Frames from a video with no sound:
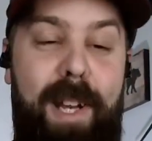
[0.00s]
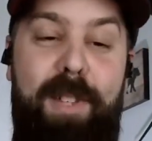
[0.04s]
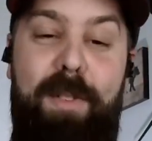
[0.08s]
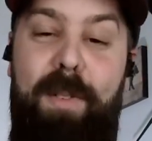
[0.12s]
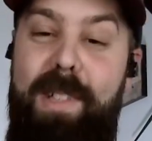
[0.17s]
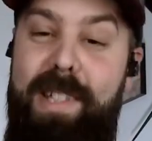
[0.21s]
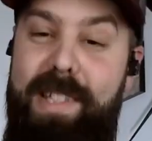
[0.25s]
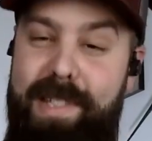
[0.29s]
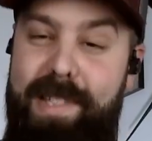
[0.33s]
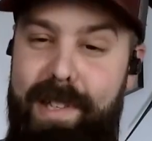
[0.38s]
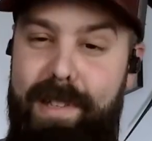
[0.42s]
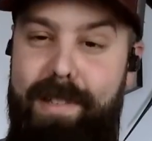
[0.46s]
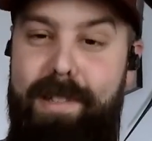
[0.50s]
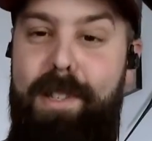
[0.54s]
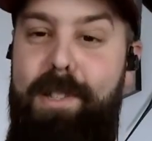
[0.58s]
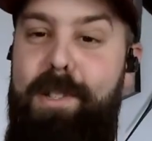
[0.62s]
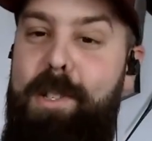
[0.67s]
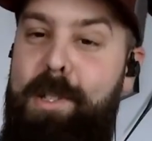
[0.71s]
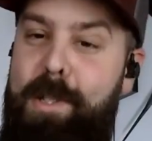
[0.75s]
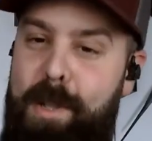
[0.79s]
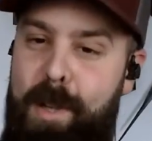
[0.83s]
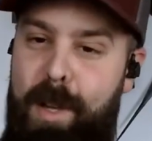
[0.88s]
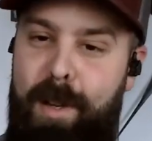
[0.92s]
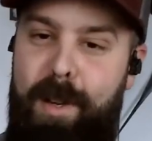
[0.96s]
it's only 6
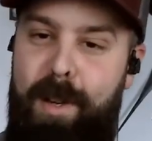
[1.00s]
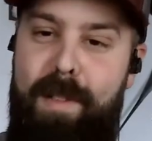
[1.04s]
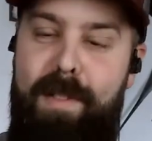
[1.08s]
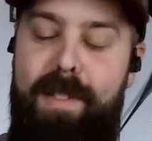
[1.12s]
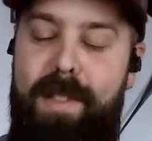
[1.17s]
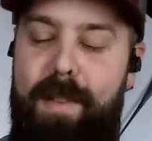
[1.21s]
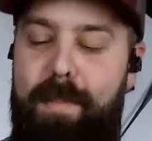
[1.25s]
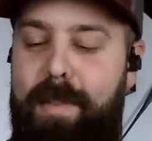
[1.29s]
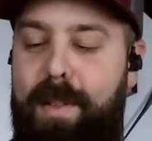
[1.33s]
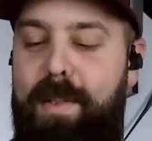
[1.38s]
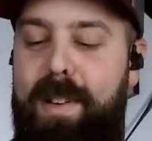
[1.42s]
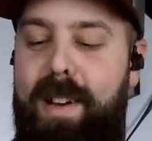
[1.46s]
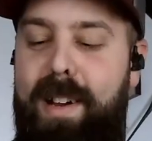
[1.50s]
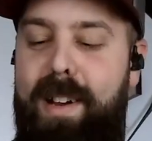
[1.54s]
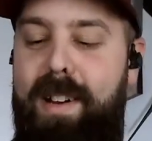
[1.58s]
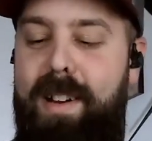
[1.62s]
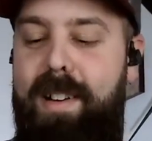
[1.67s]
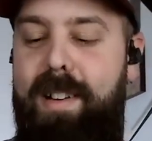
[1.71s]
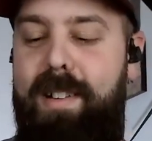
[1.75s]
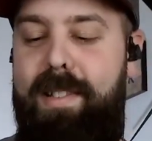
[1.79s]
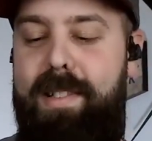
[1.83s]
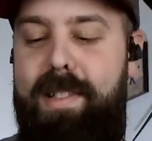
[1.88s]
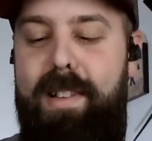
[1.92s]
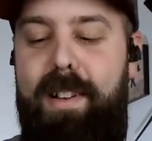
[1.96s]
inches taller than the blue
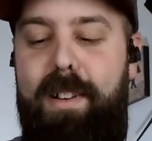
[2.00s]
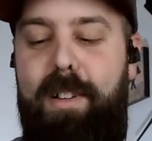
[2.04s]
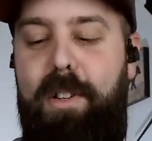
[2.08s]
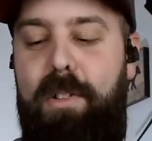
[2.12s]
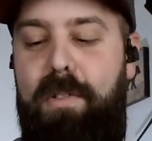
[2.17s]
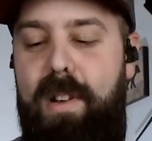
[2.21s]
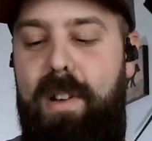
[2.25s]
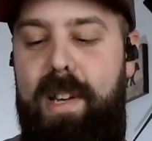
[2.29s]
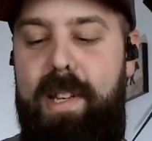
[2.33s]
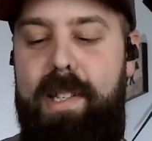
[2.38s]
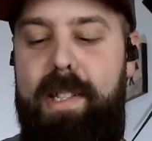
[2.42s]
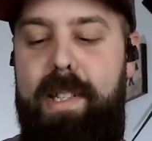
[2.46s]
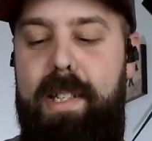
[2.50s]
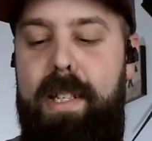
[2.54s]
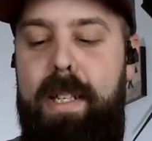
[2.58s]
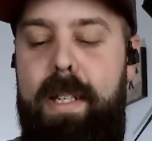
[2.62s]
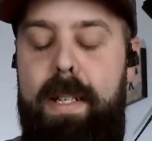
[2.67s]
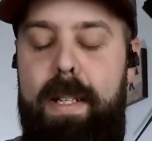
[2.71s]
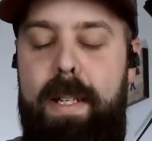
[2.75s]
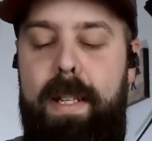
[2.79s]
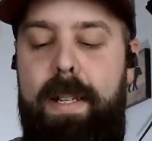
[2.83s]
heron. It's not crazy.